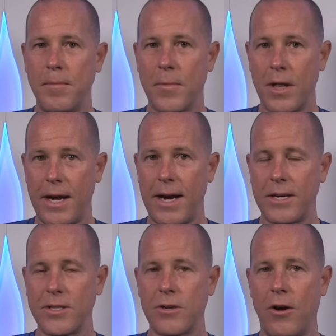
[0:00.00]

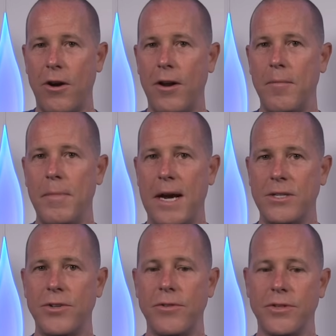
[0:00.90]
class on
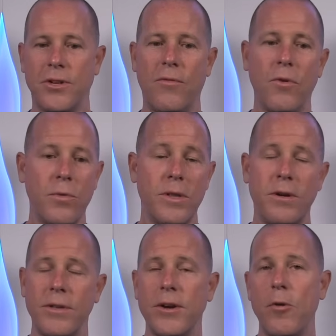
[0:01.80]
Mastering Yourself where we
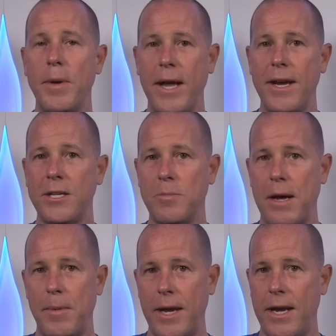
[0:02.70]
literally go page
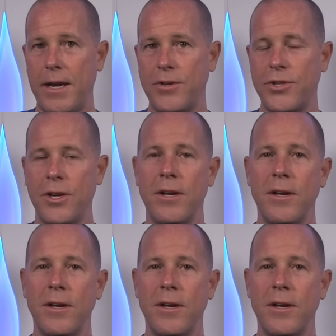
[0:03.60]
by page